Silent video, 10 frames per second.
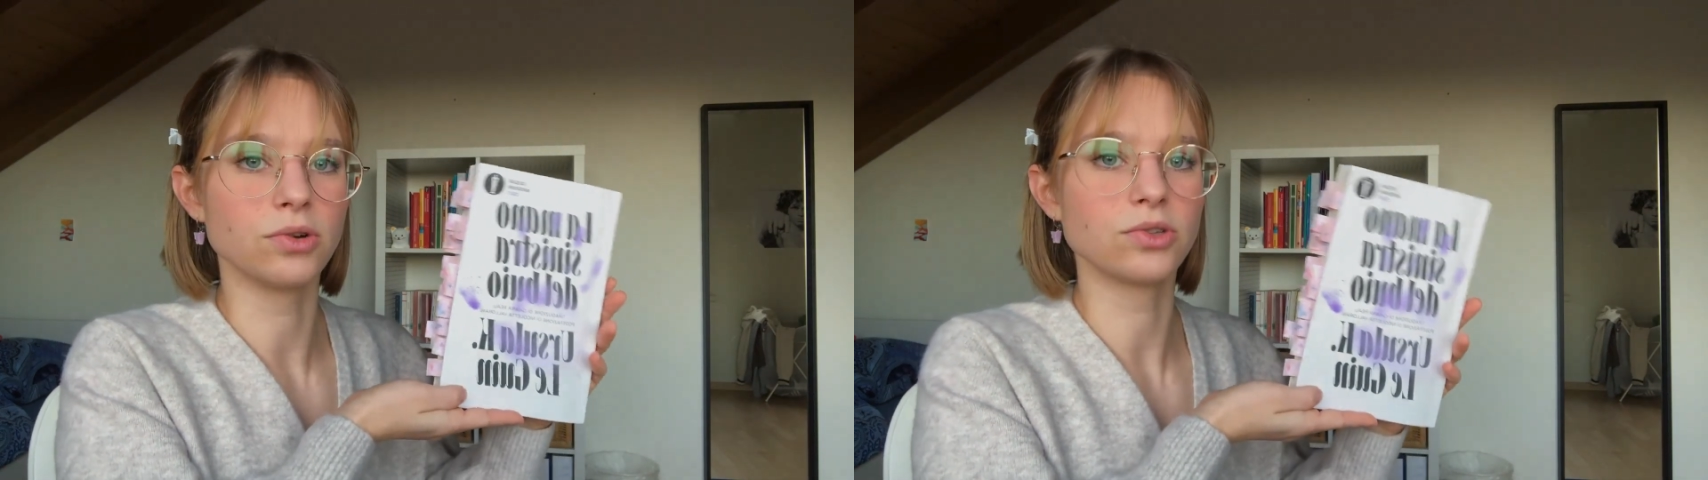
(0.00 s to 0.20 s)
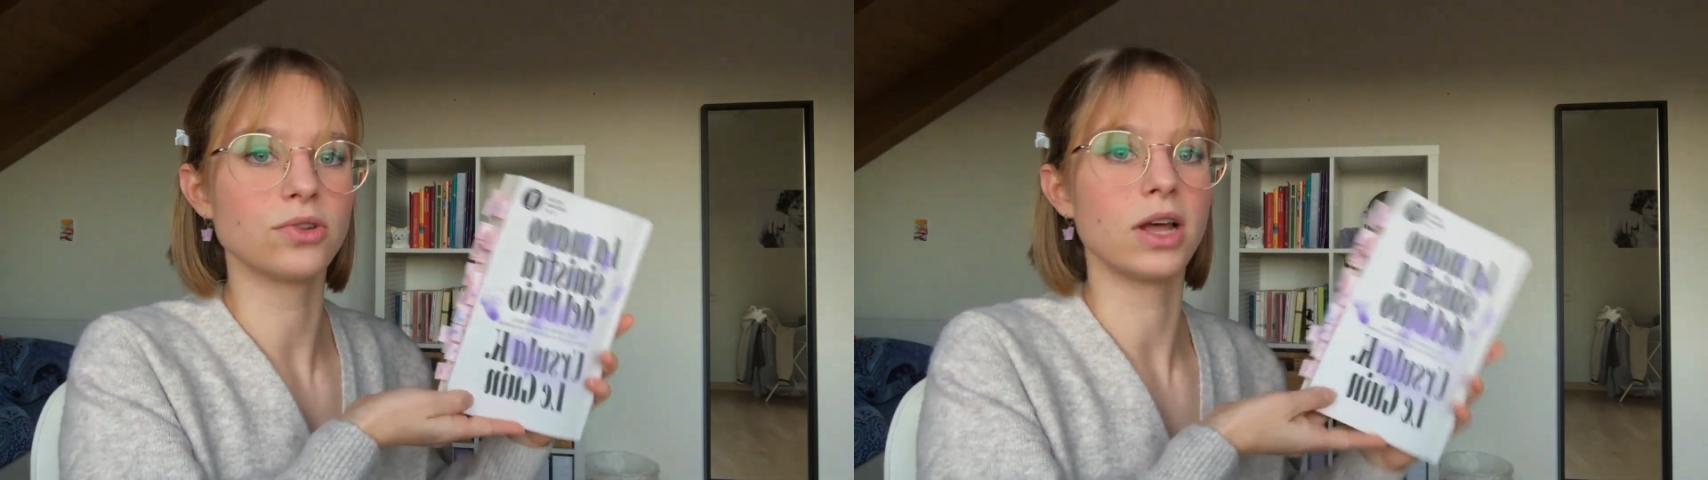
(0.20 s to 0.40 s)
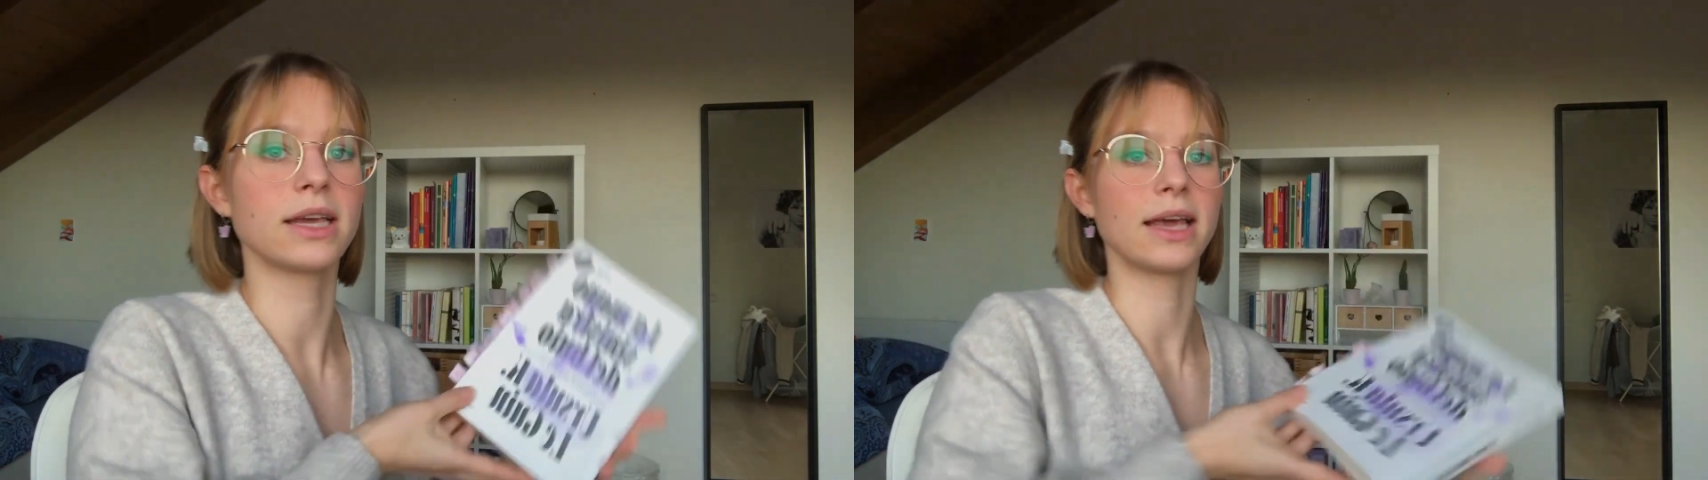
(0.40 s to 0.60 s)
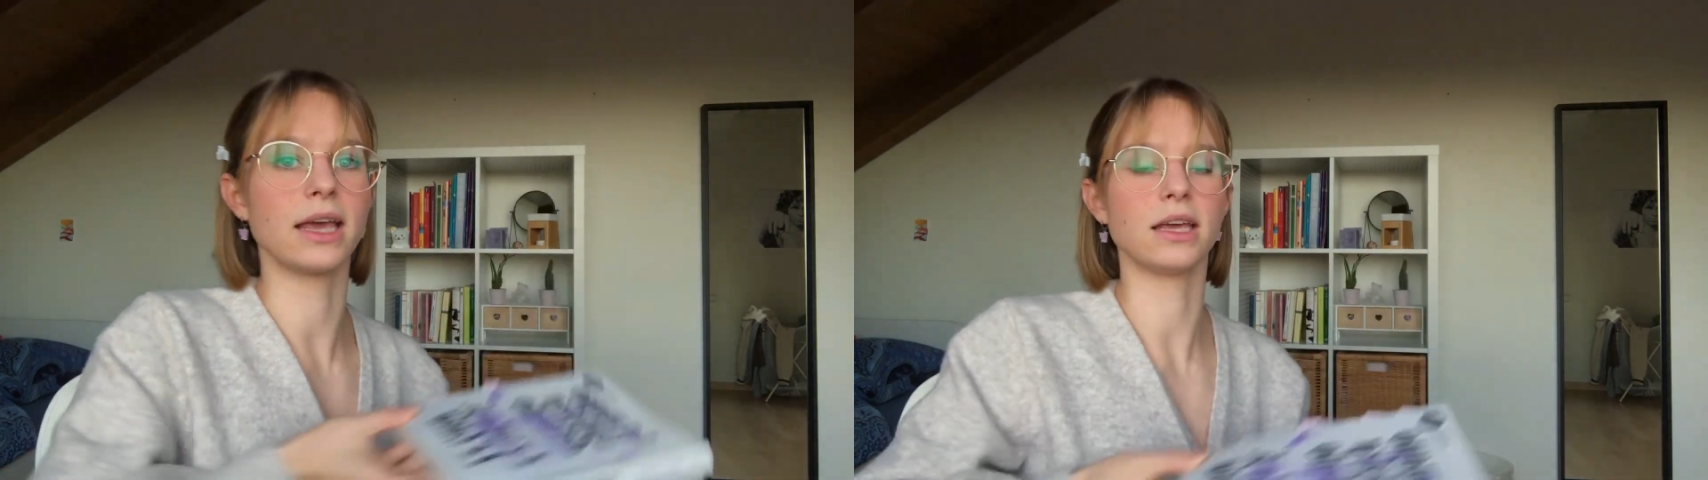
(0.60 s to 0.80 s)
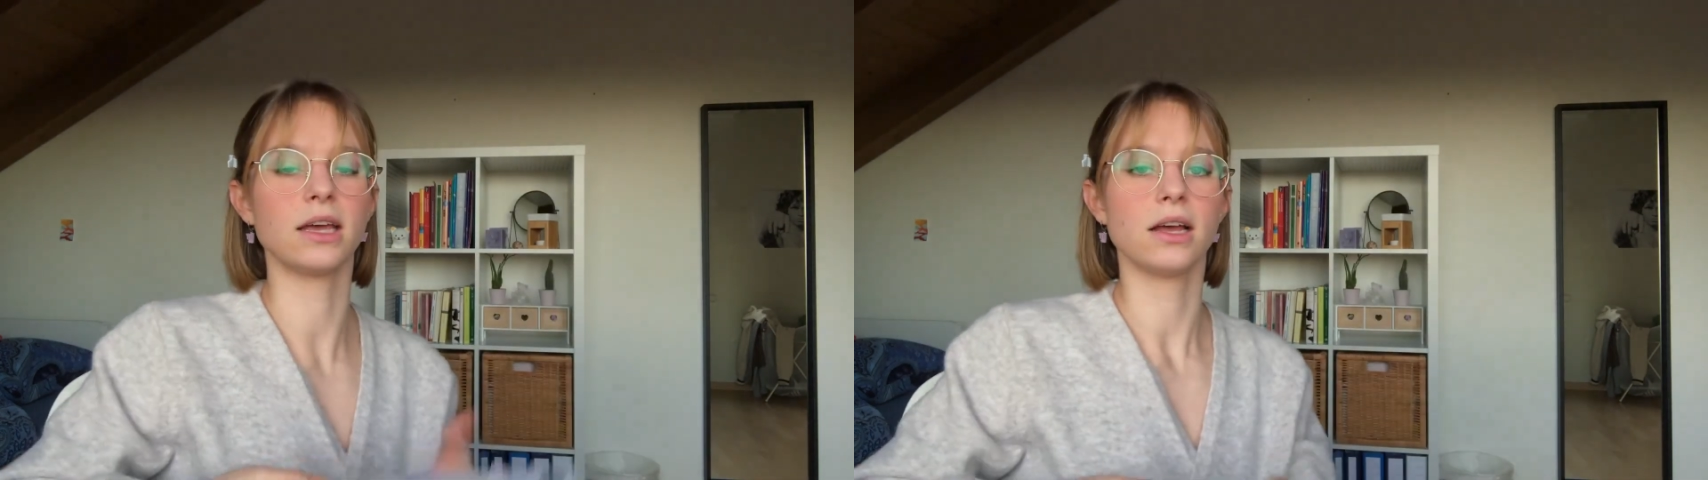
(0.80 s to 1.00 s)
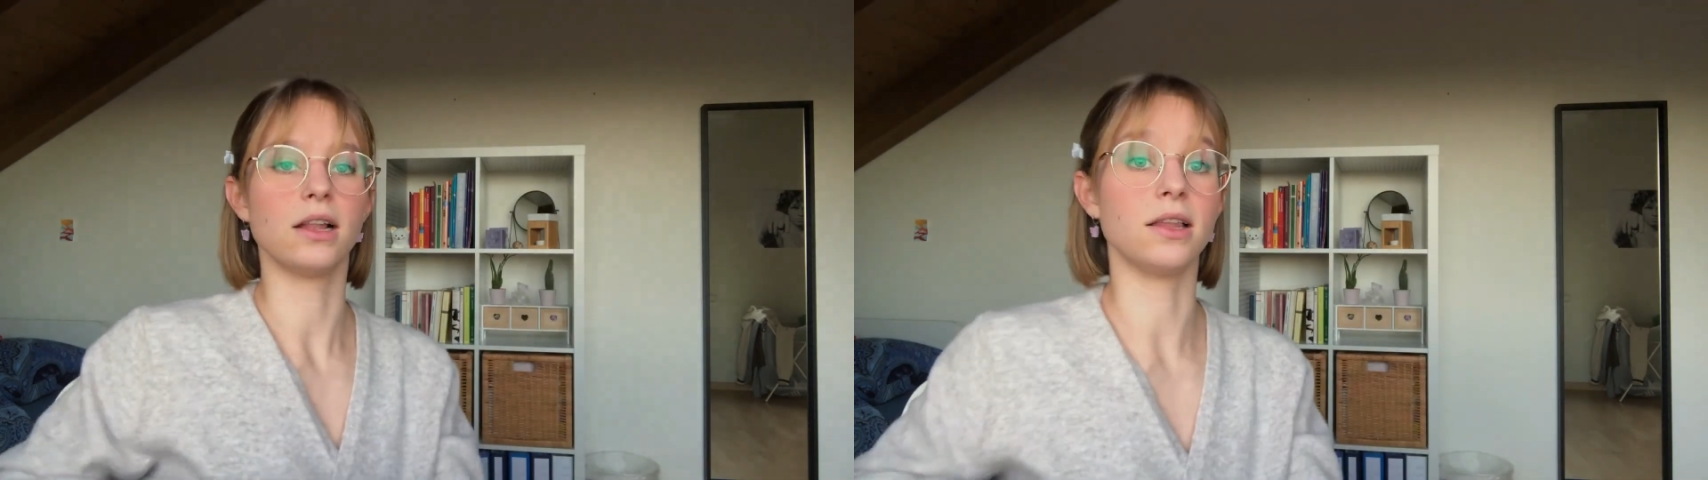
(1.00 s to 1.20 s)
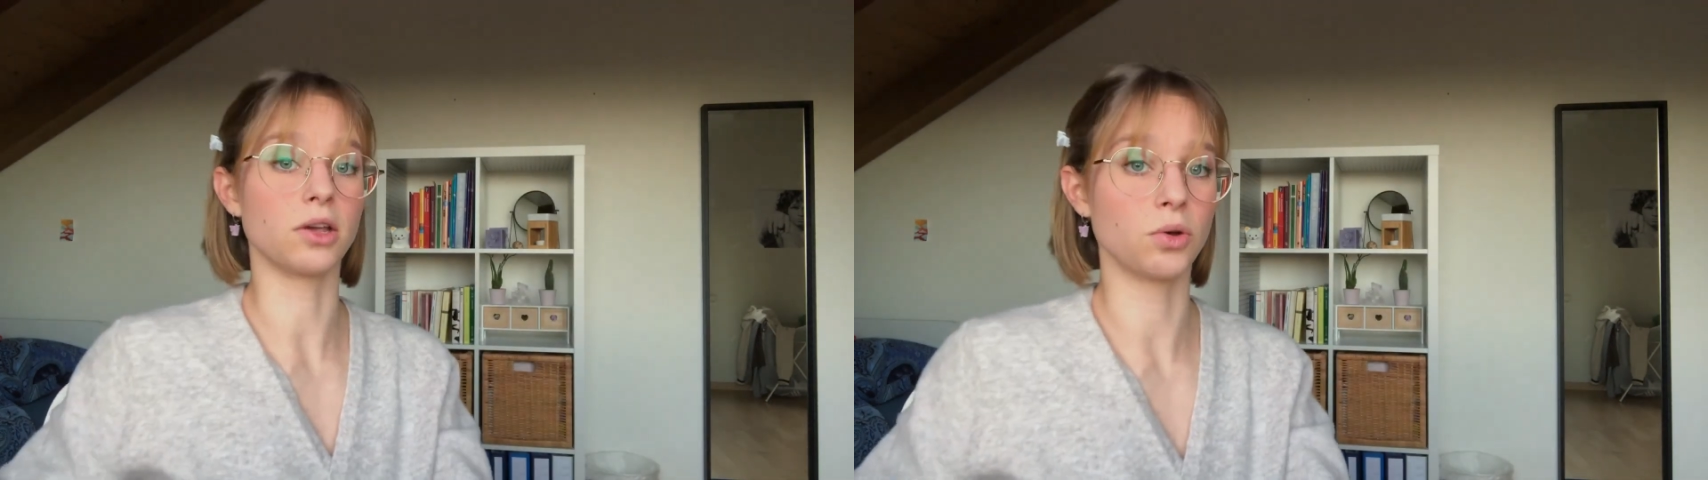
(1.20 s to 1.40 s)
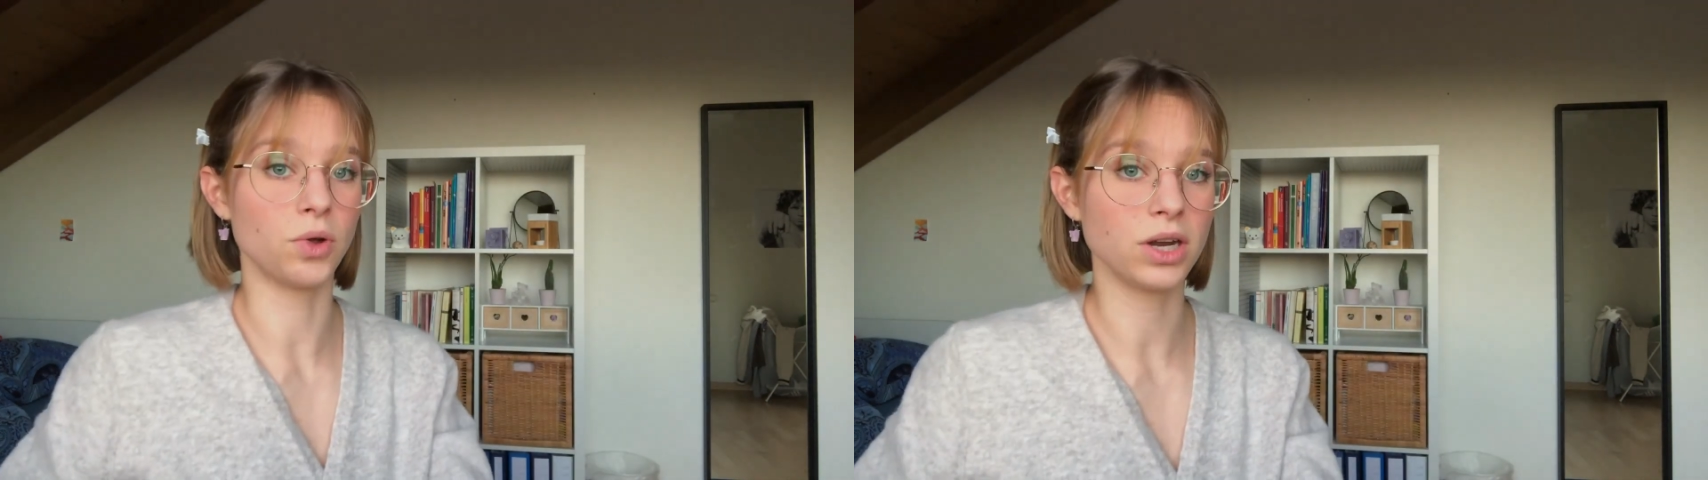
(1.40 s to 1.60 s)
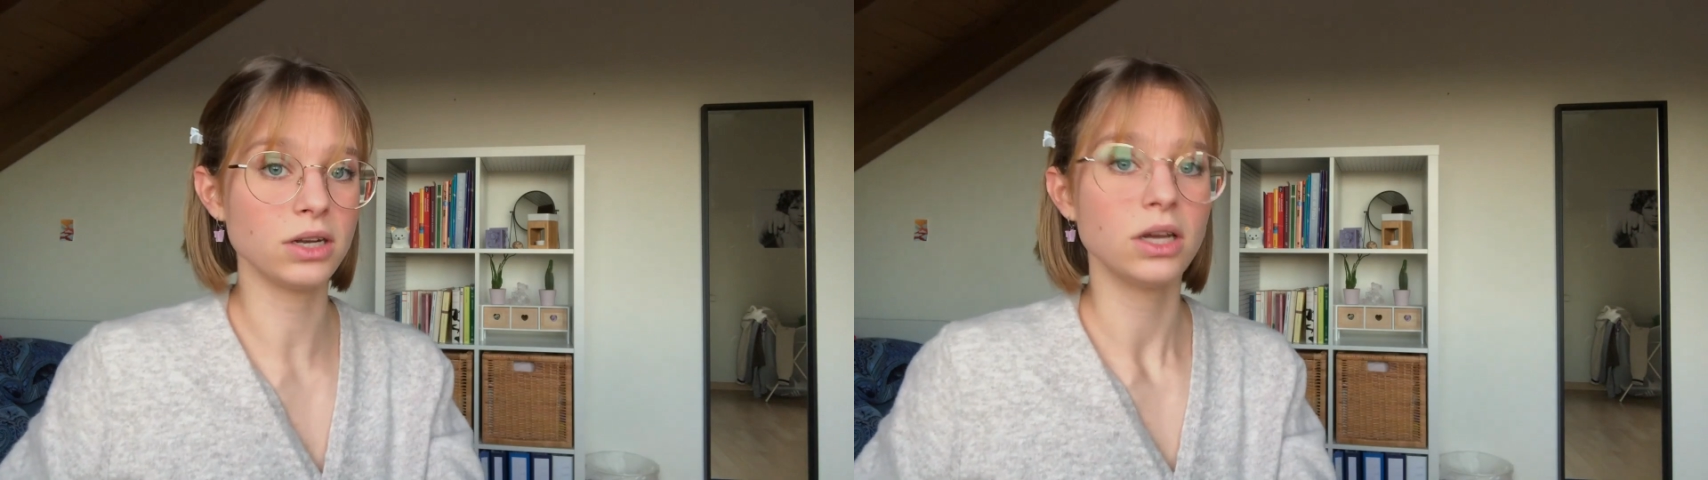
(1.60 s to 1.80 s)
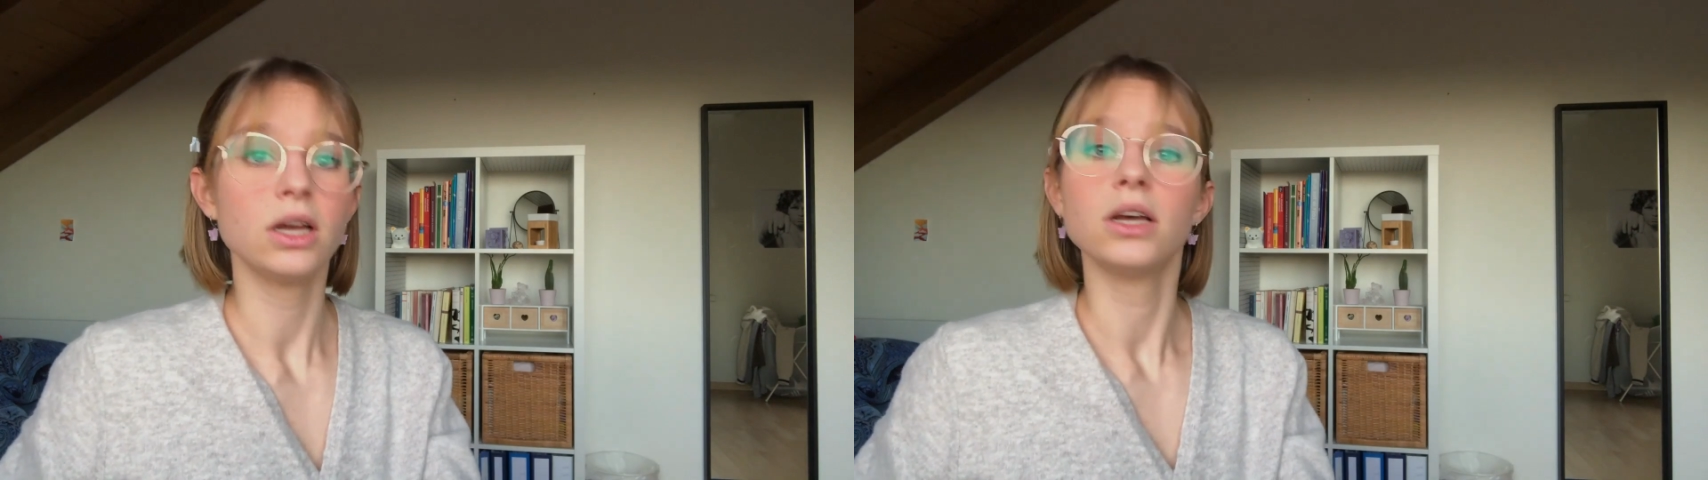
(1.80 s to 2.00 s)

Ursula K. Le Guin.